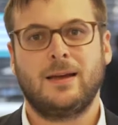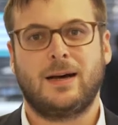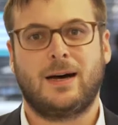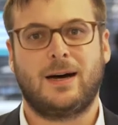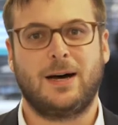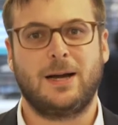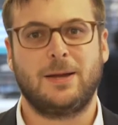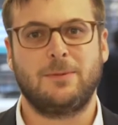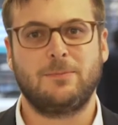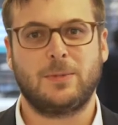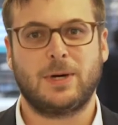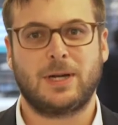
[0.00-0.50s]

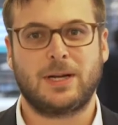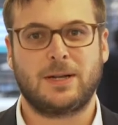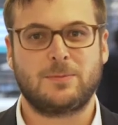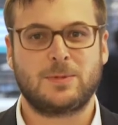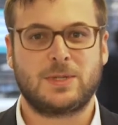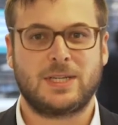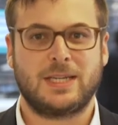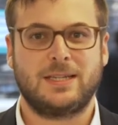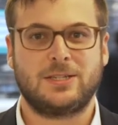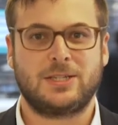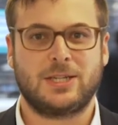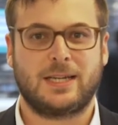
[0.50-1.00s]
Hi, my name
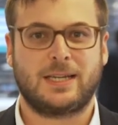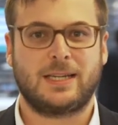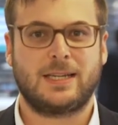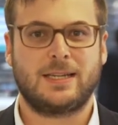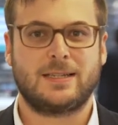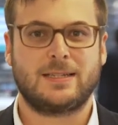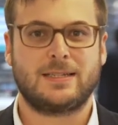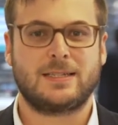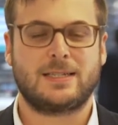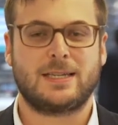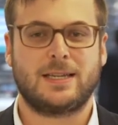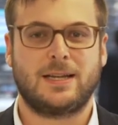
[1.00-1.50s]
is Ian
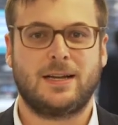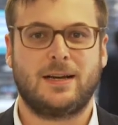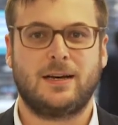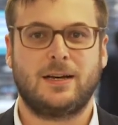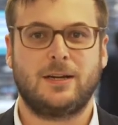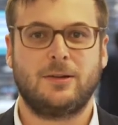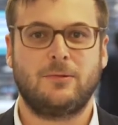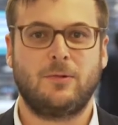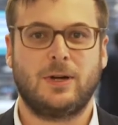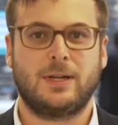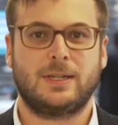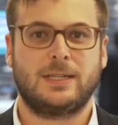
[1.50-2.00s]
Jenkins and
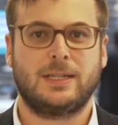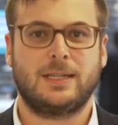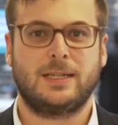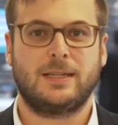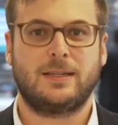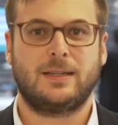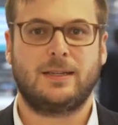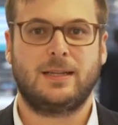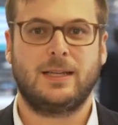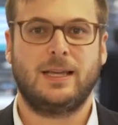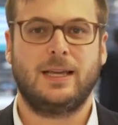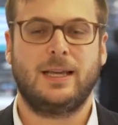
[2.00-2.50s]
I run
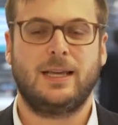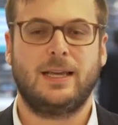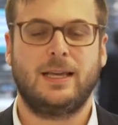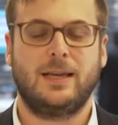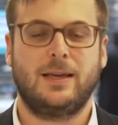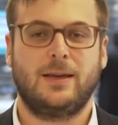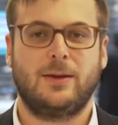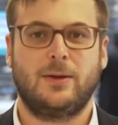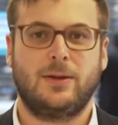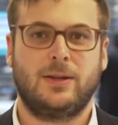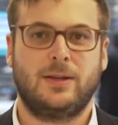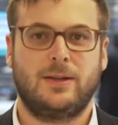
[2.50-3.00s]

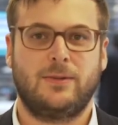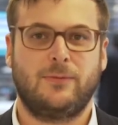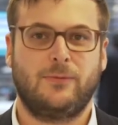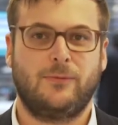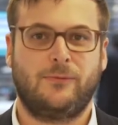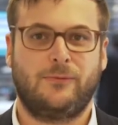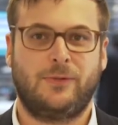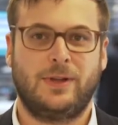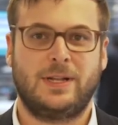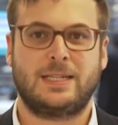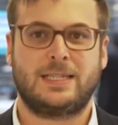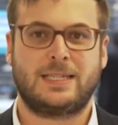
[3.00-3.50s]
the
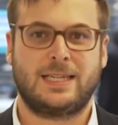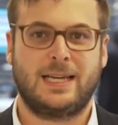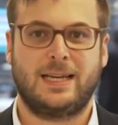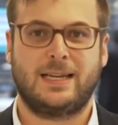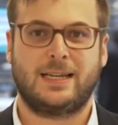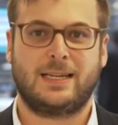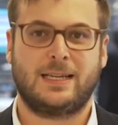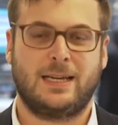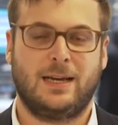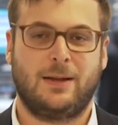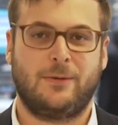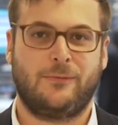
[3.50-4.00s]

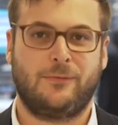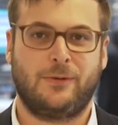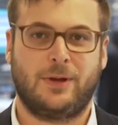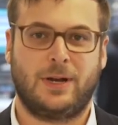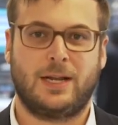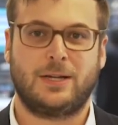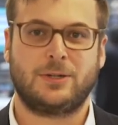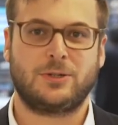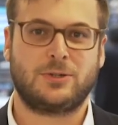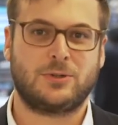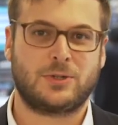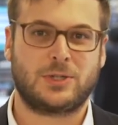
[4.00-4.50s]
FinTech and
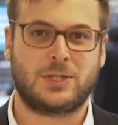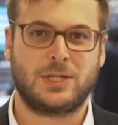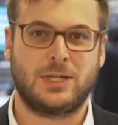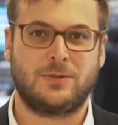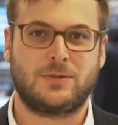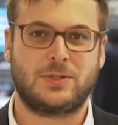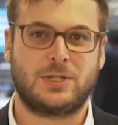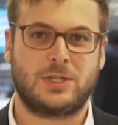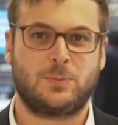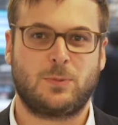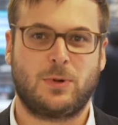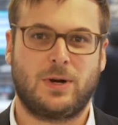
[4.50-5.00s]
Financial
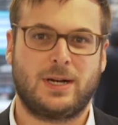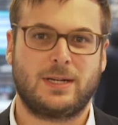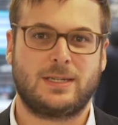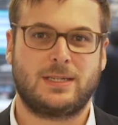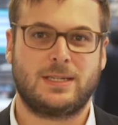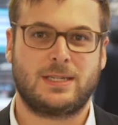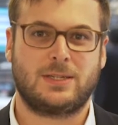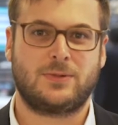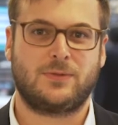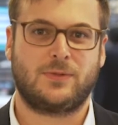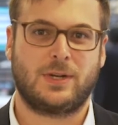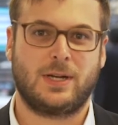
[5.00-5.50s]
Services
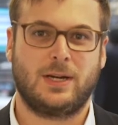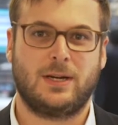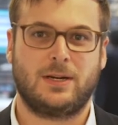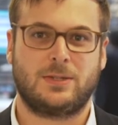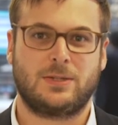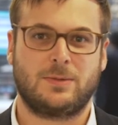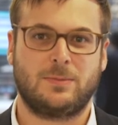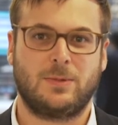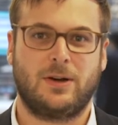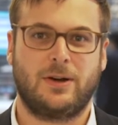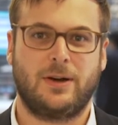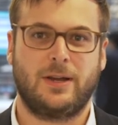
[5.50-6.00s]
practice for
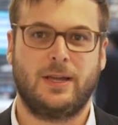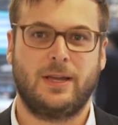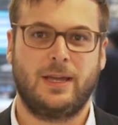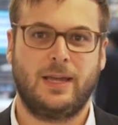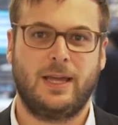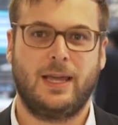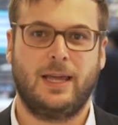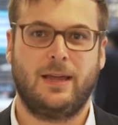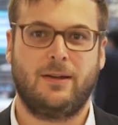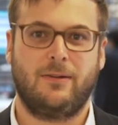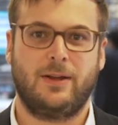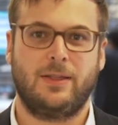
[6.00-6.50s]
Carter Murray
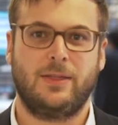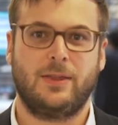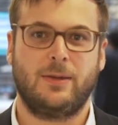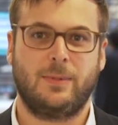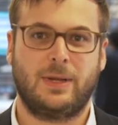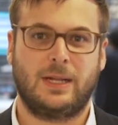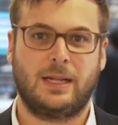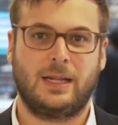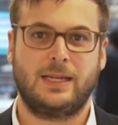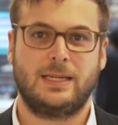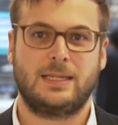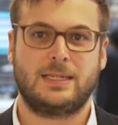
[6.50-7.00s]
here in the
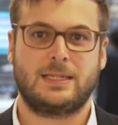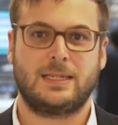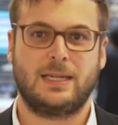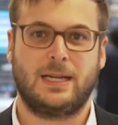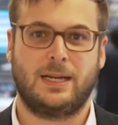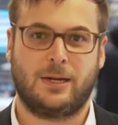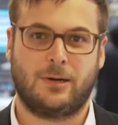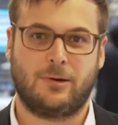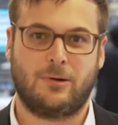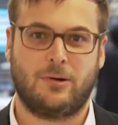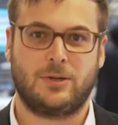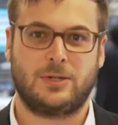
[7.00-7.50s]
Middle East
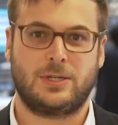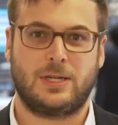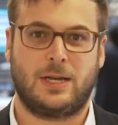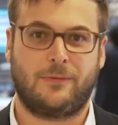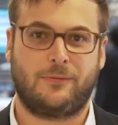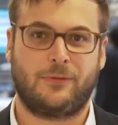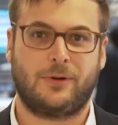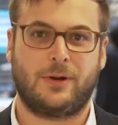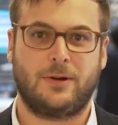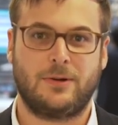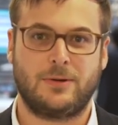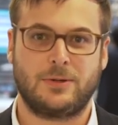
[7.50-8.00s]
and across
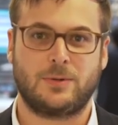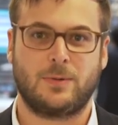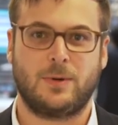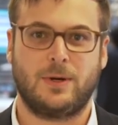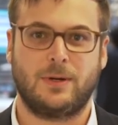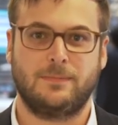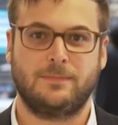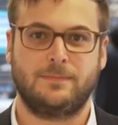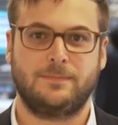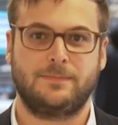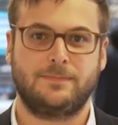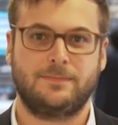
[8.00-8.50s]
Africa as
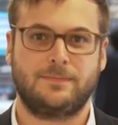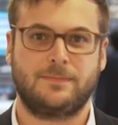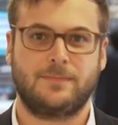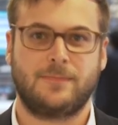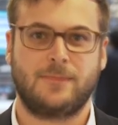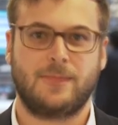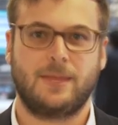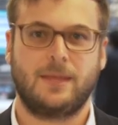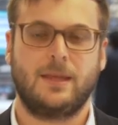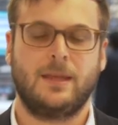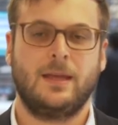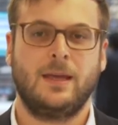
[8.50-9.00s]
well.
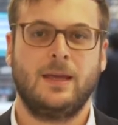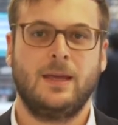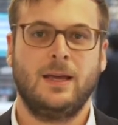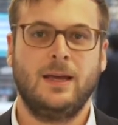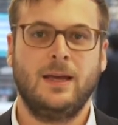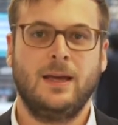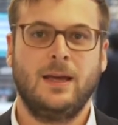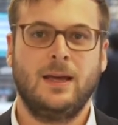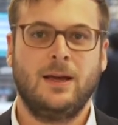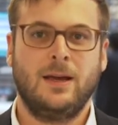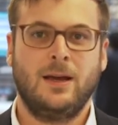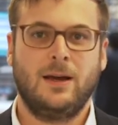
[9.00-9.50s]

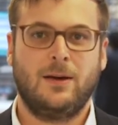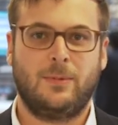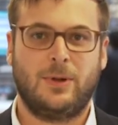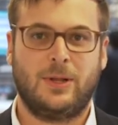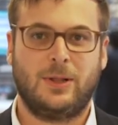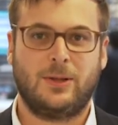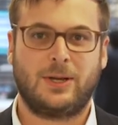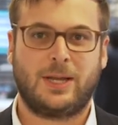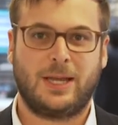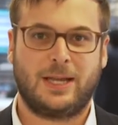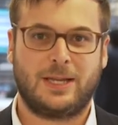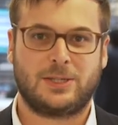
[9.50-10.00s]
We've
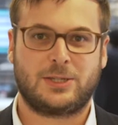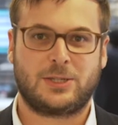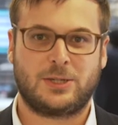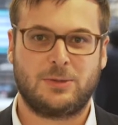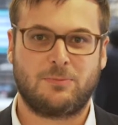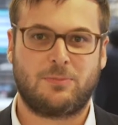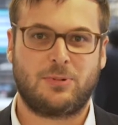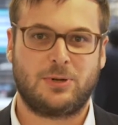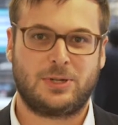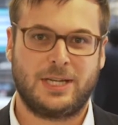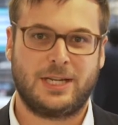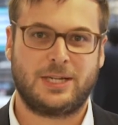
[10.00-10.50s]
been looking at
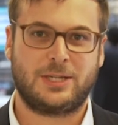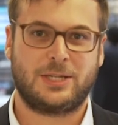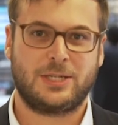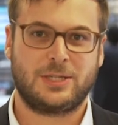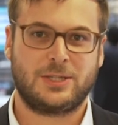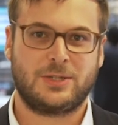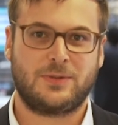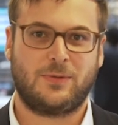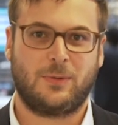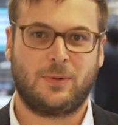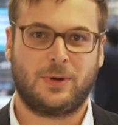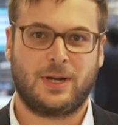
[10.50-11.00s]
some
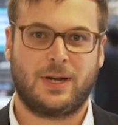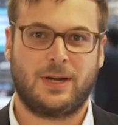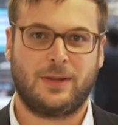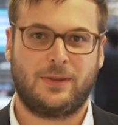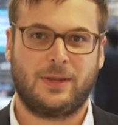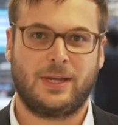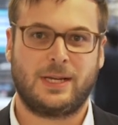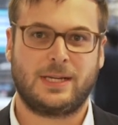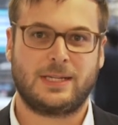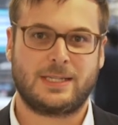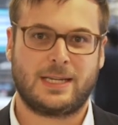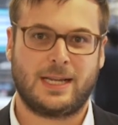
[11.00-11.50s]
predictions for what I
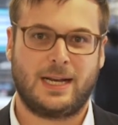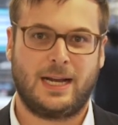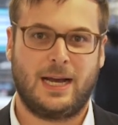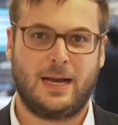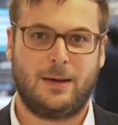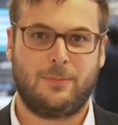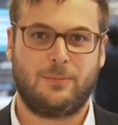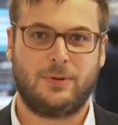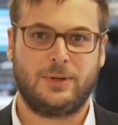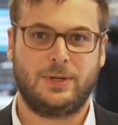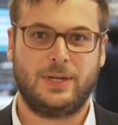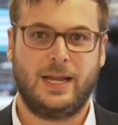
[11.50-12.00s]
think is going to
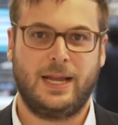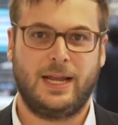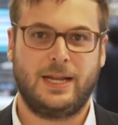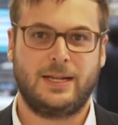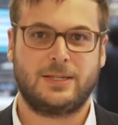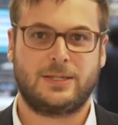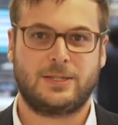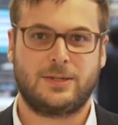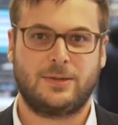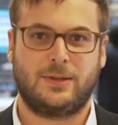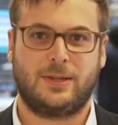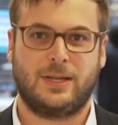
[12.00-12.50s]
happen
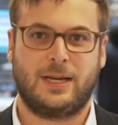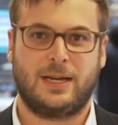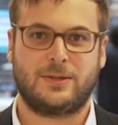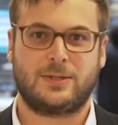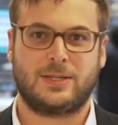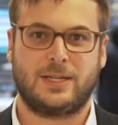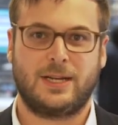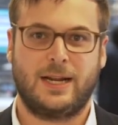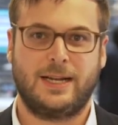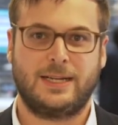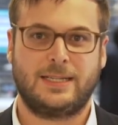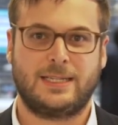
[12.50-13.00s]
in
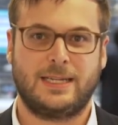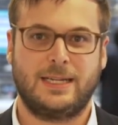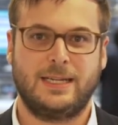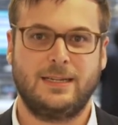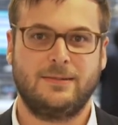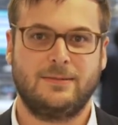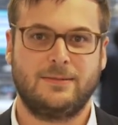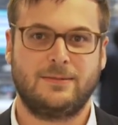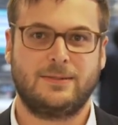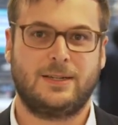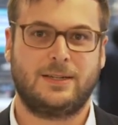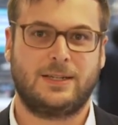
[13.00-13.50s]

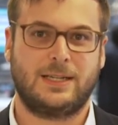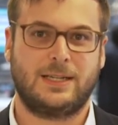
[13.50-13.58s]
2018.